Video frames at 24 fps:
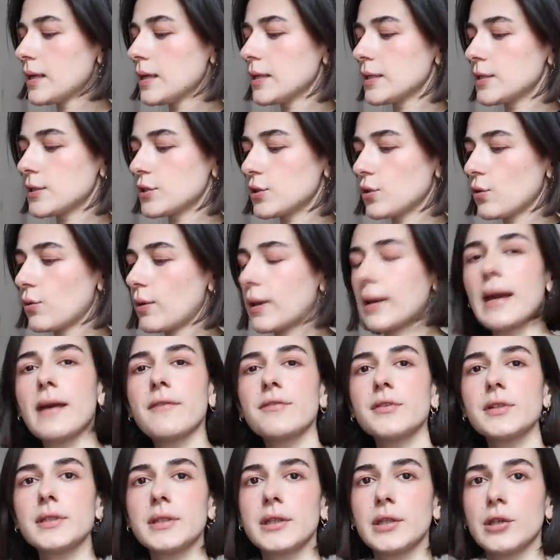So I
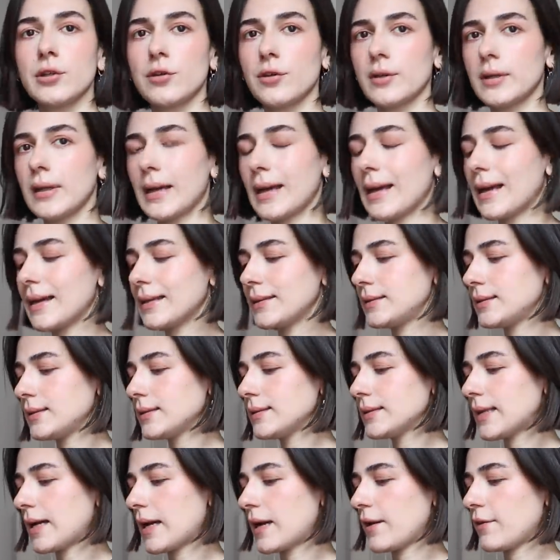have it here, and I
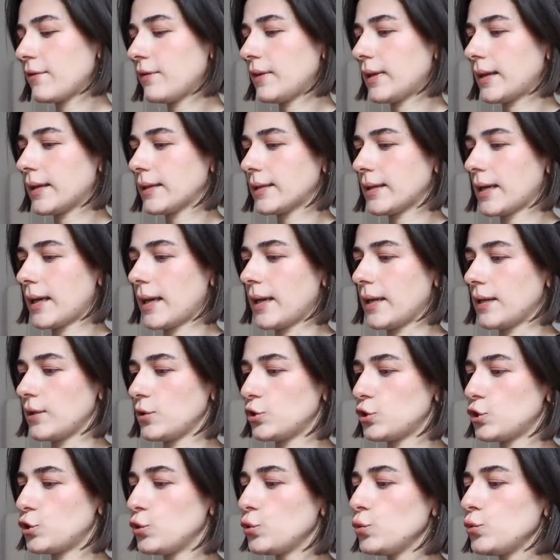didn't have like a
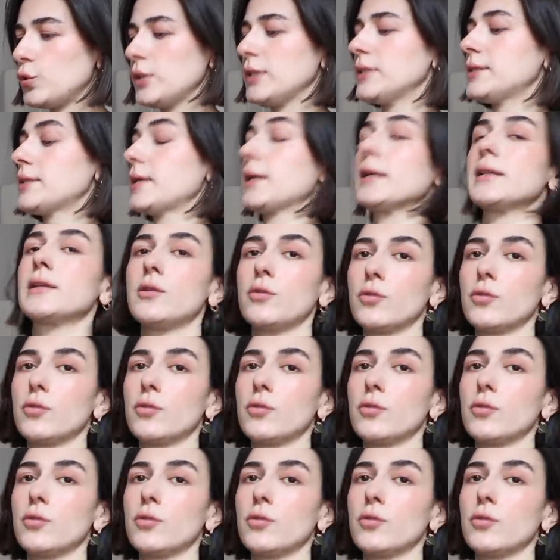too detailed